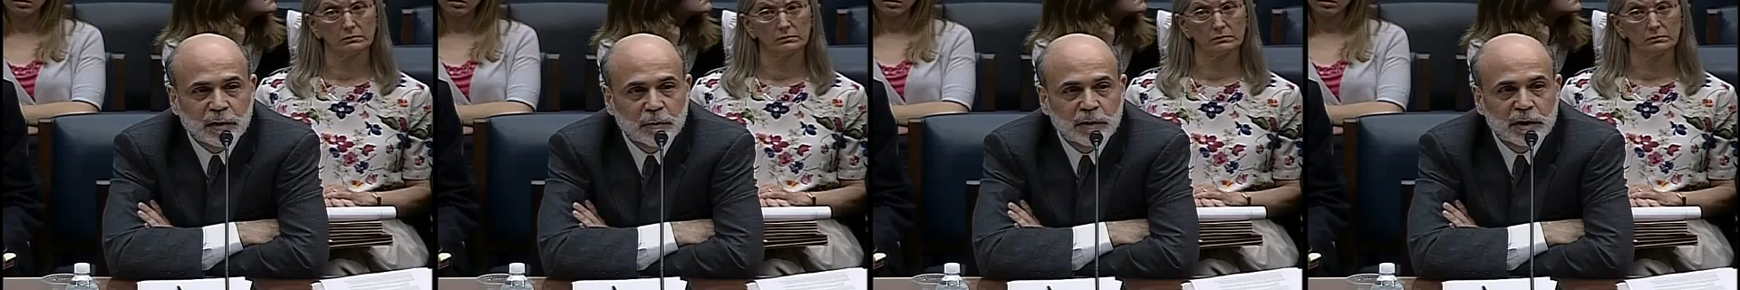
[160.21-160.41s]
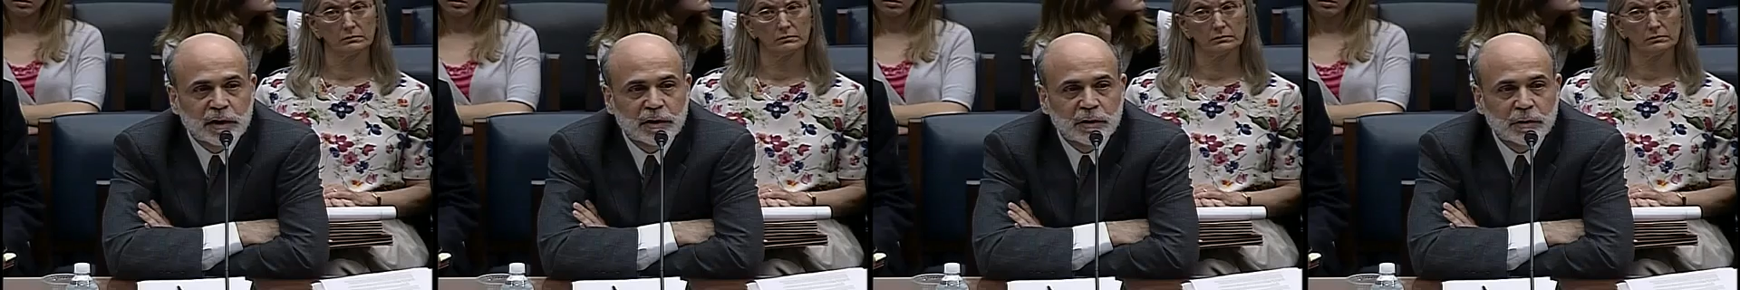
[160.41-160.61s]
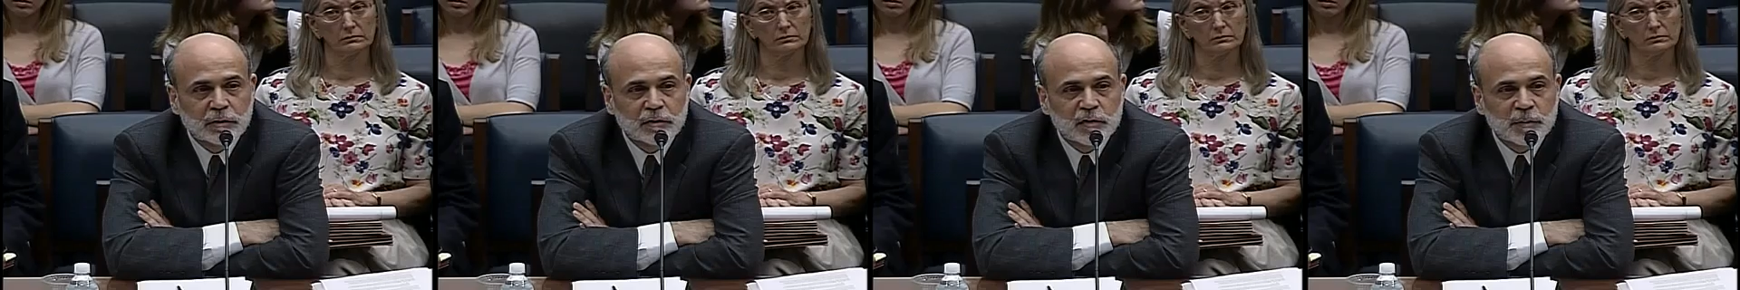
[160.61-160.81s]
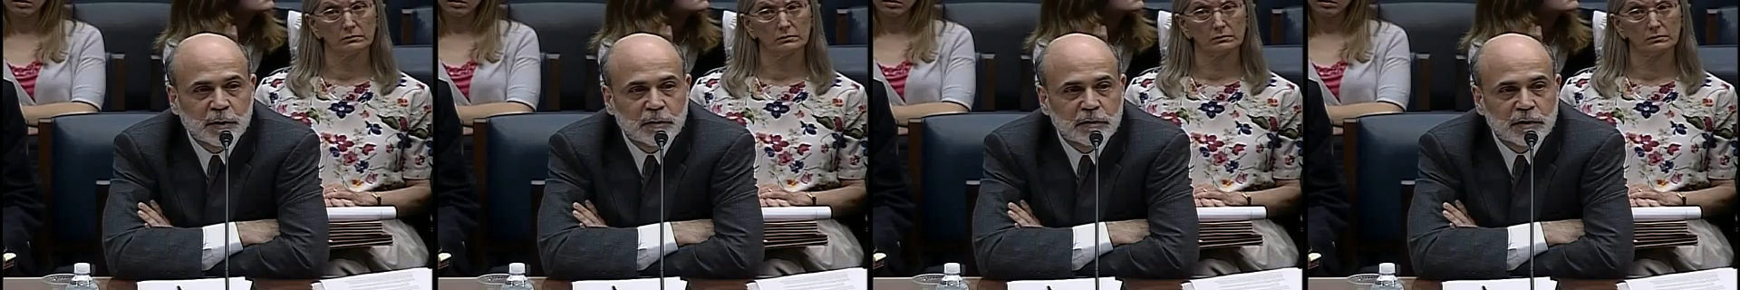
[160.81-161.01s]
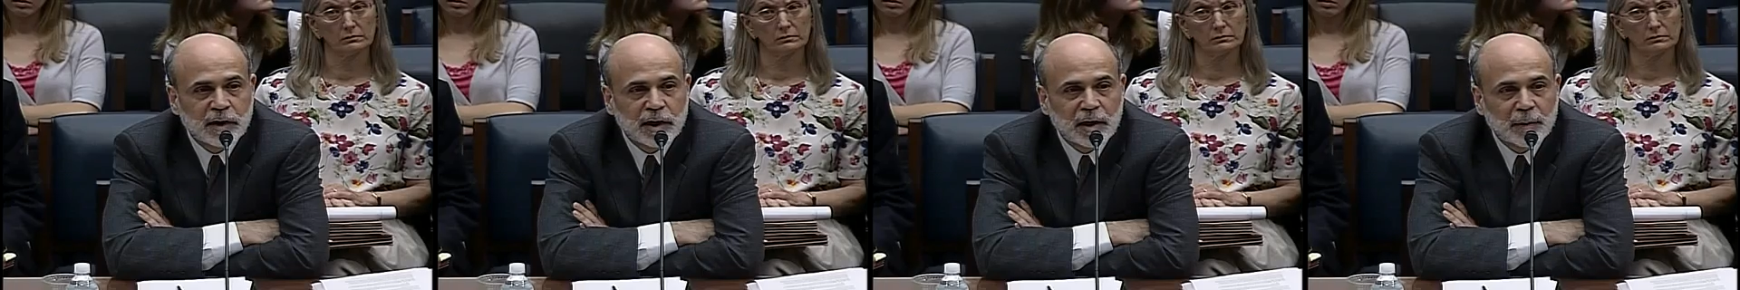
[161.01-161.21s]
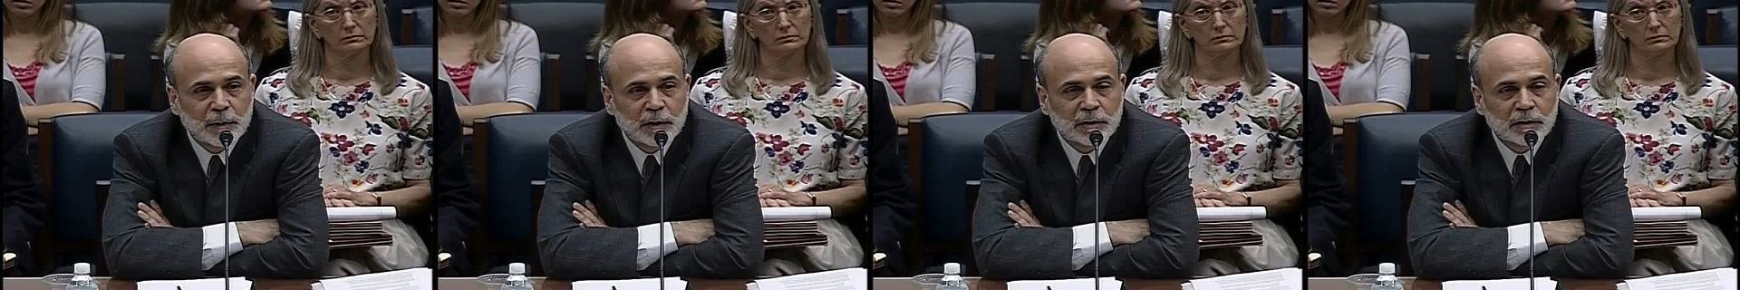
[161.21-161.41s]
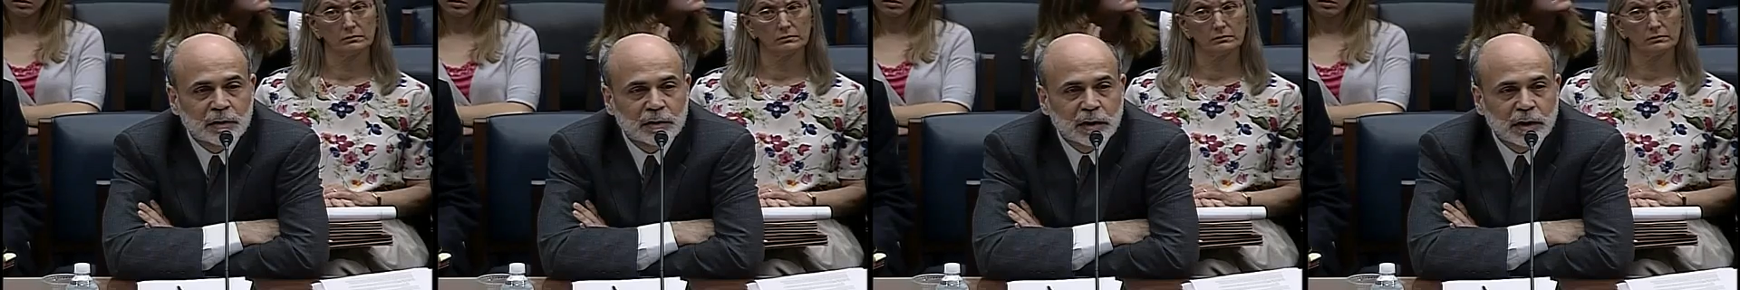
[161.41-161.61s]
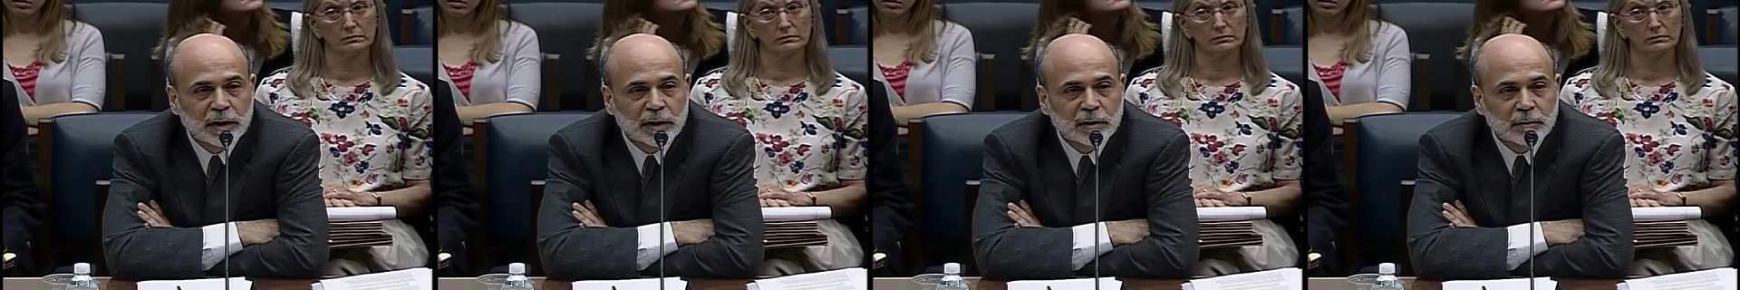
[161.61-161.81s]
that we had used both
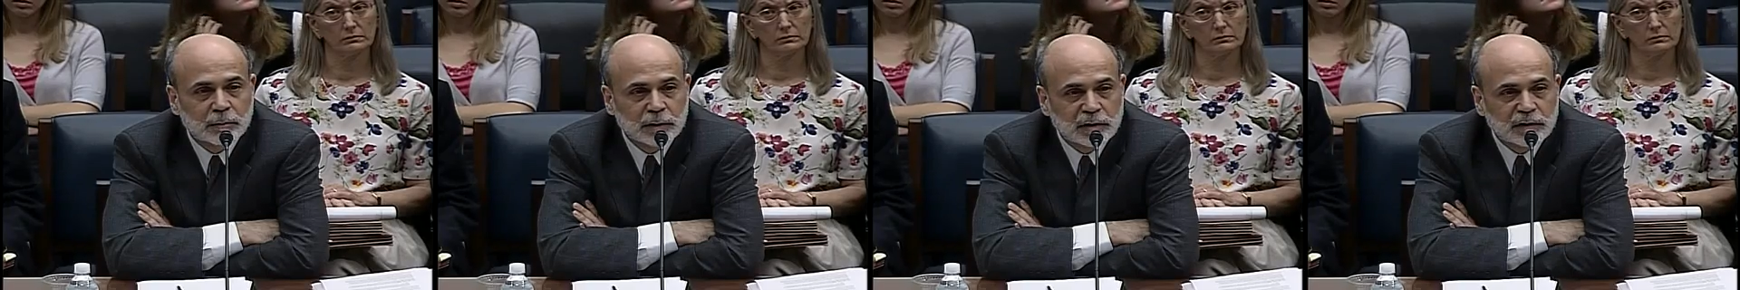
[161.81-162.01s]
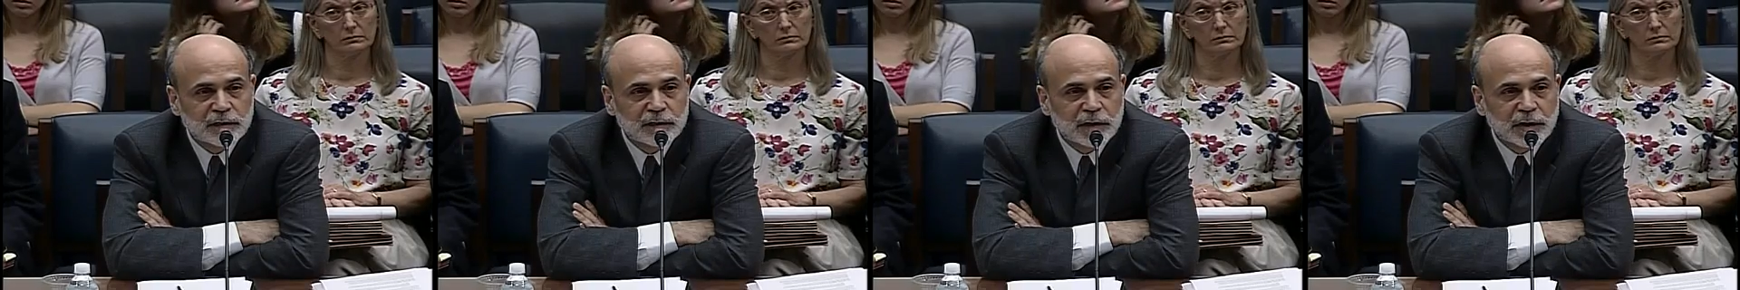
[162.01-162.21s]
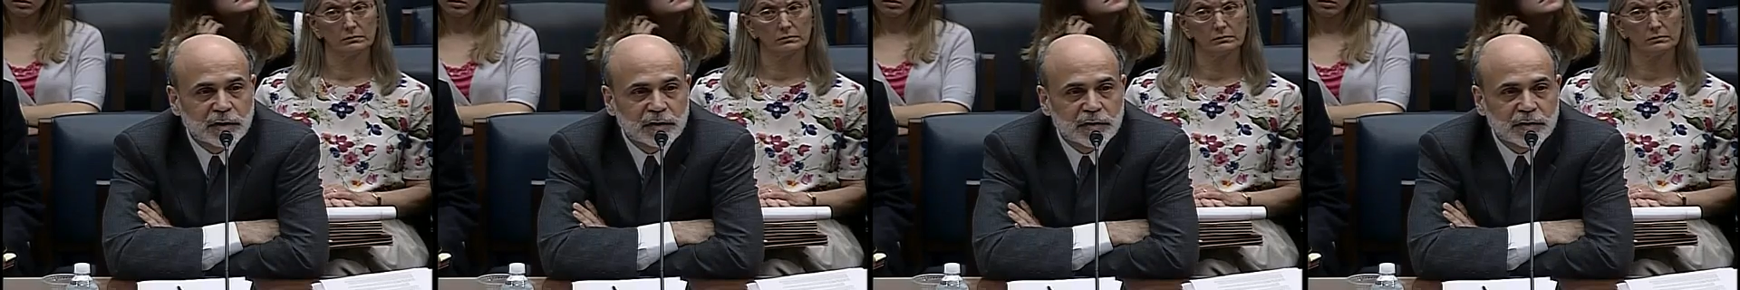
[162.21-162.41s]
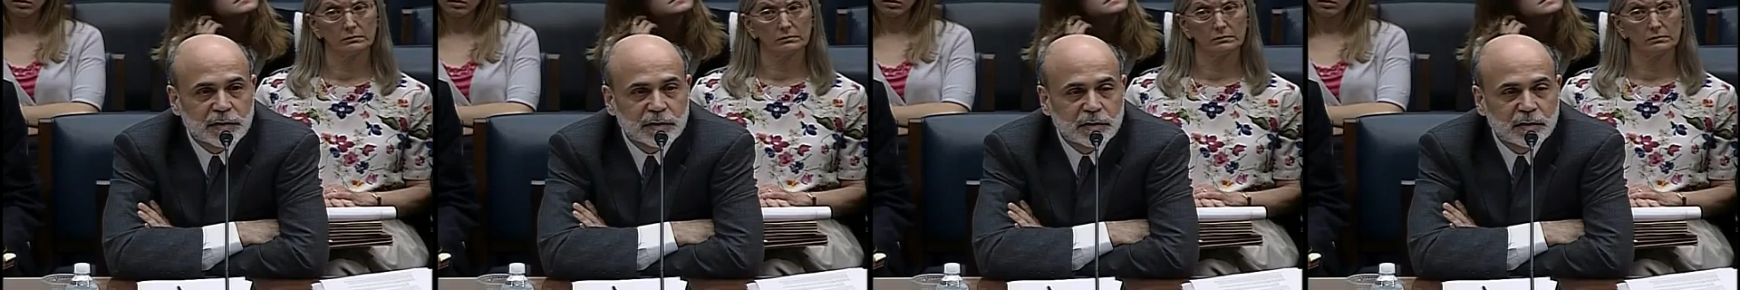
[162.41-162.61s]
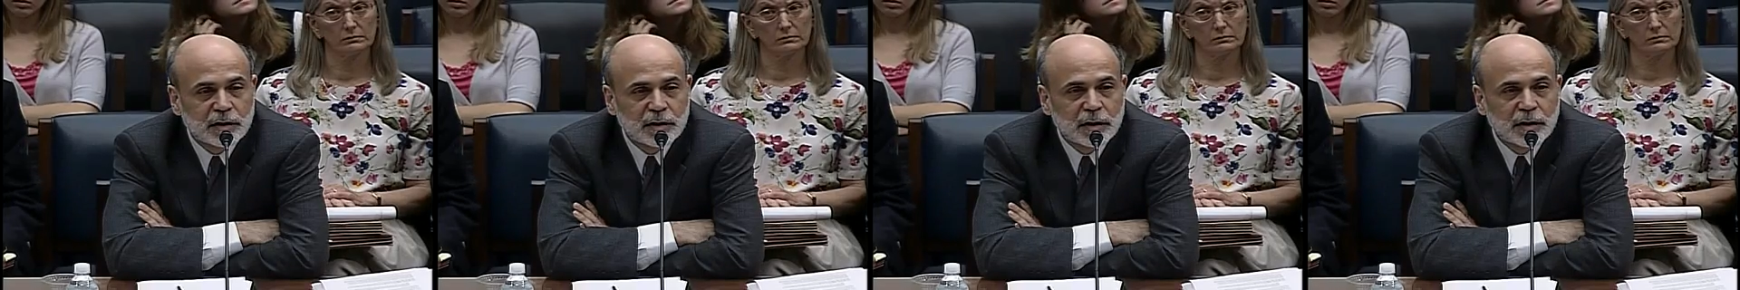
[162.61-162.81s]
capital and a ring fence.